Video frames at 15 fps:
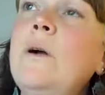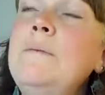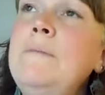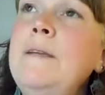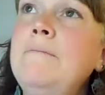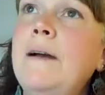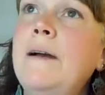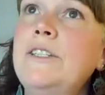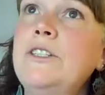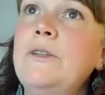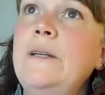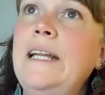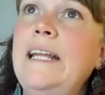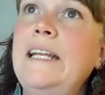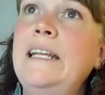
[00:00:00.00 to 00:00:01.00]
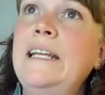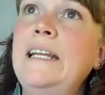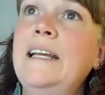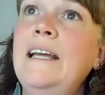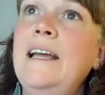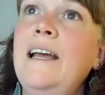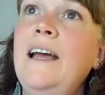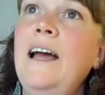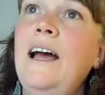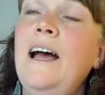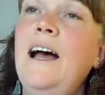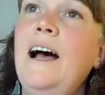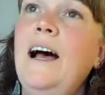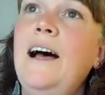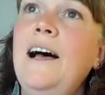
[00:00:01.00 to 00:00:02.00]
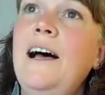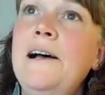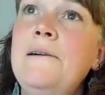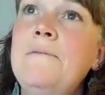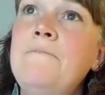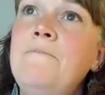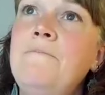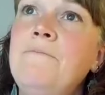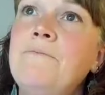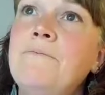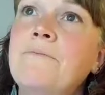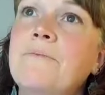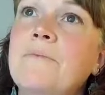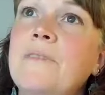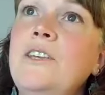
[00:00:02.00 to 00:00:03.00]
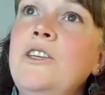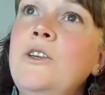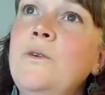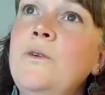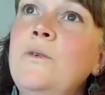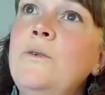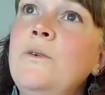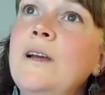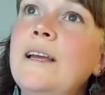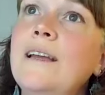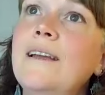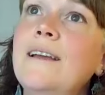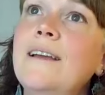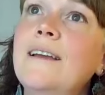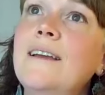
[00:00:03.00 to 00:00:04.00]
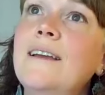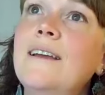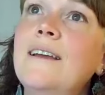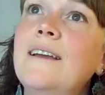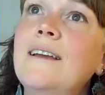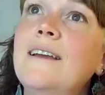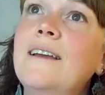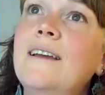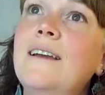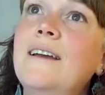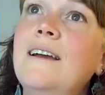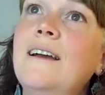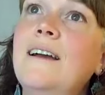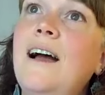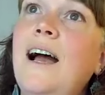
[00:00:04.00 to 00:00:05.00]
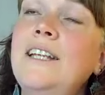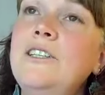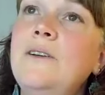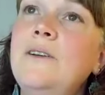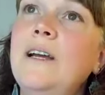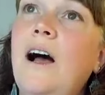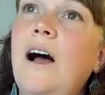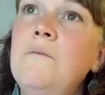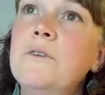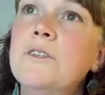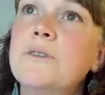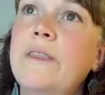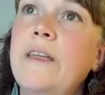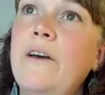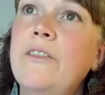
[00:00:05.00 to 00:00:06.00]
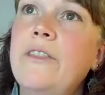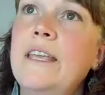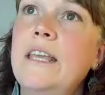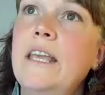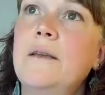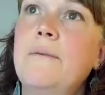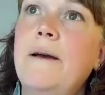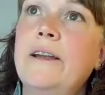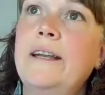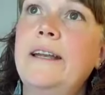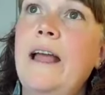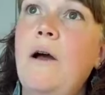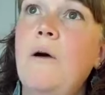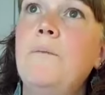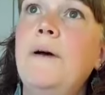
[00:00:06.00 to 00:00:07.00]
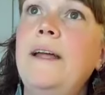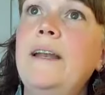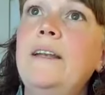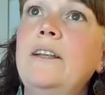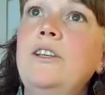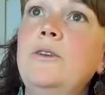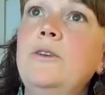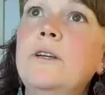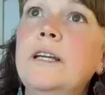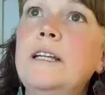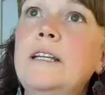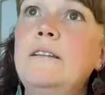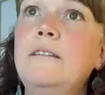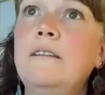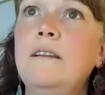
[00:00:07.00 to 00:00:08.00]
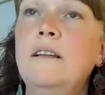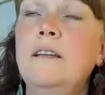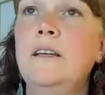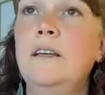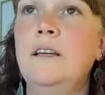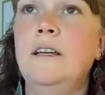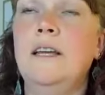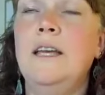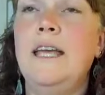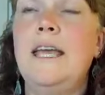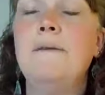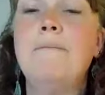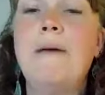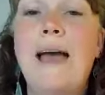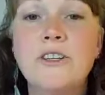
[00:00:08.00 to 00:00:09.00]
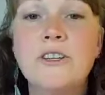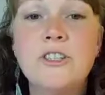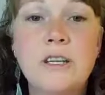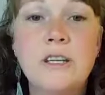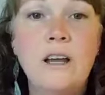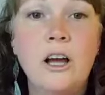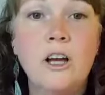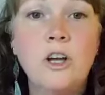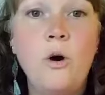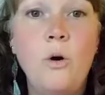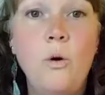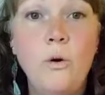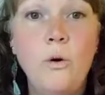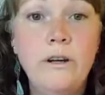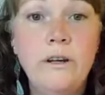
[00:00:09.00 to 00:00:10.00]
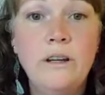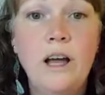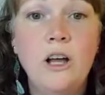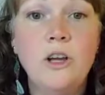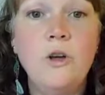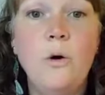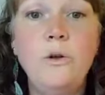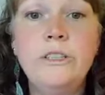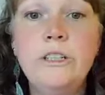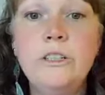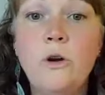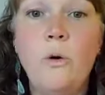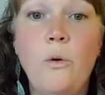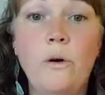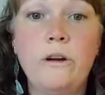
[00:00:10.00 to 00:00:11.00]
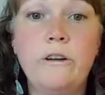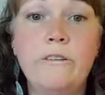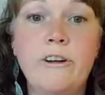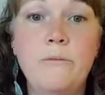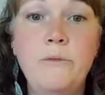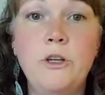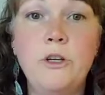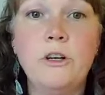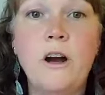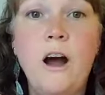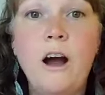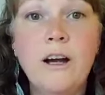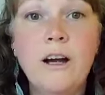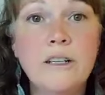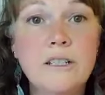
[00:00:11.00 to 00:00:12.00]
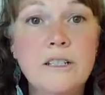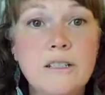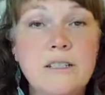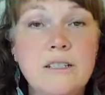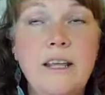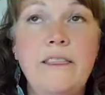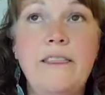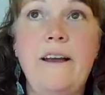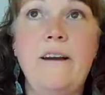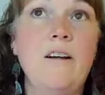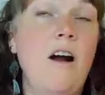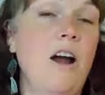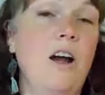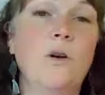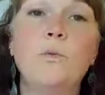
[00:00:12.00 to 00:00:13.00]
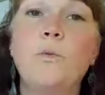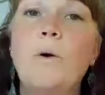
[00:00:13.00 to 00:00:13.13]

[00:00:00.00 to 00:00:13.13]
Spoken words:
what do I mean by tune in? Um, you, I do it almost without thinking about it now, but you can imagine a cord, a golden cord from your heart to their